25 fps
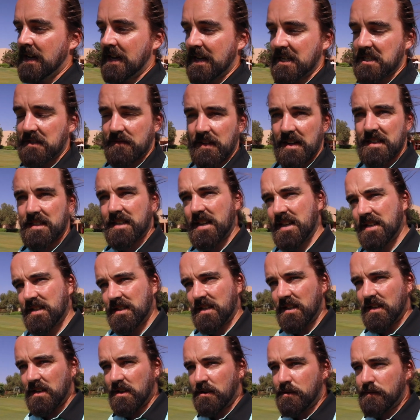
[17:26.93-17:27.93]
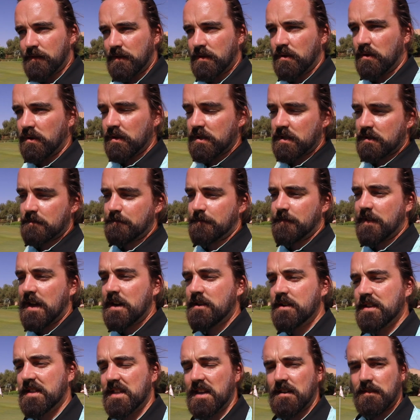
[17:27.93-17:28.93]
It's a fantastic golf course,
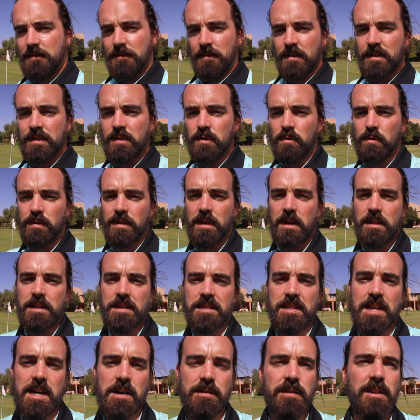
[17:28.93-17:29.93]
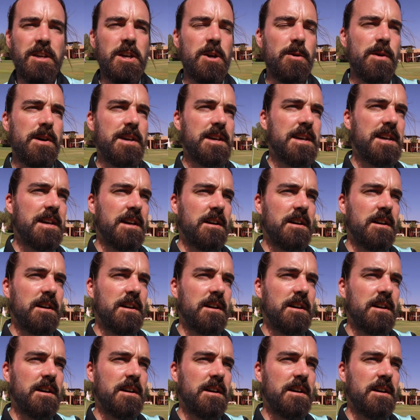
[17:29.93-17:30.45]
very different to all the others out in the UAE.